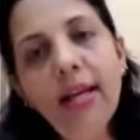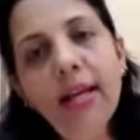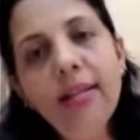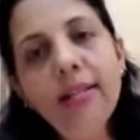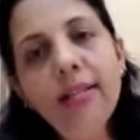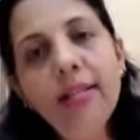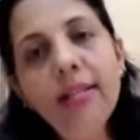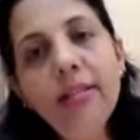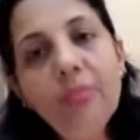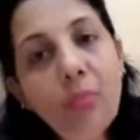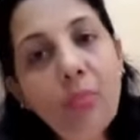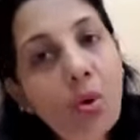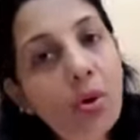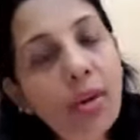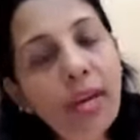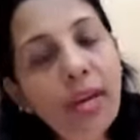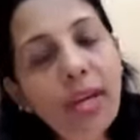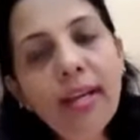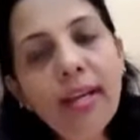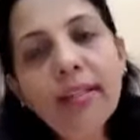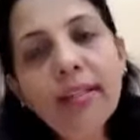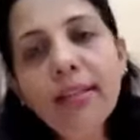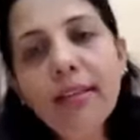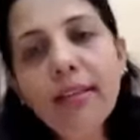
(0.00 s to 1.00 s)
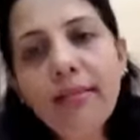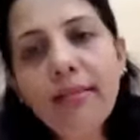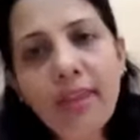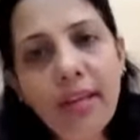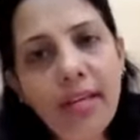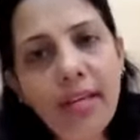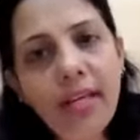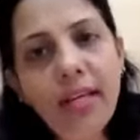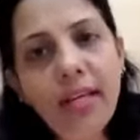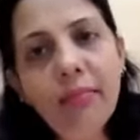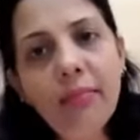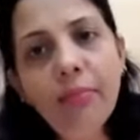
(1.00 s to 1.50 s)
smoking is a
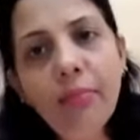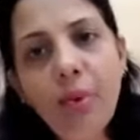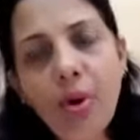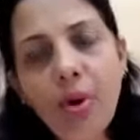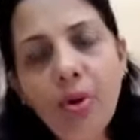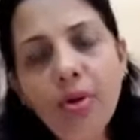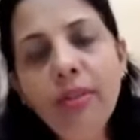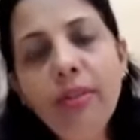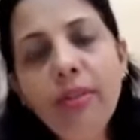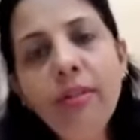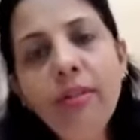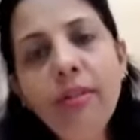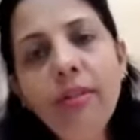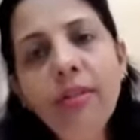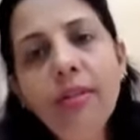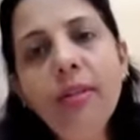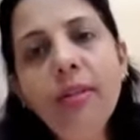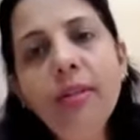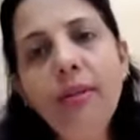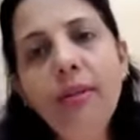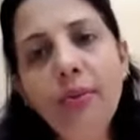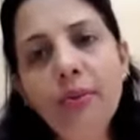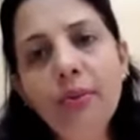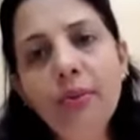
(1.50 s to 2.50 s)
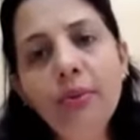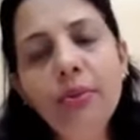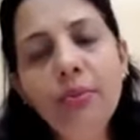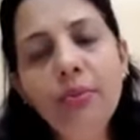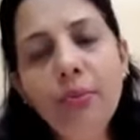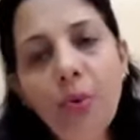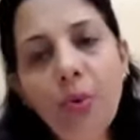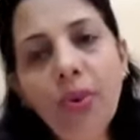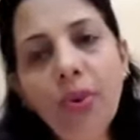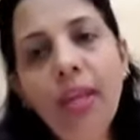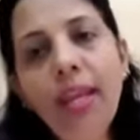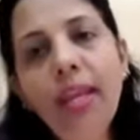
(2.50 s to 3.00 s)
very important,
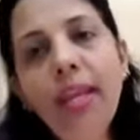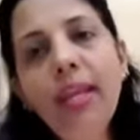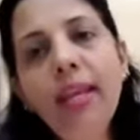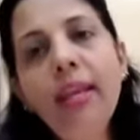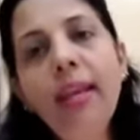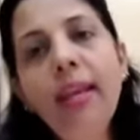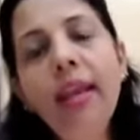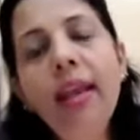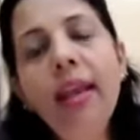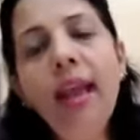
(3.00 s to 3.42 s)
smoking,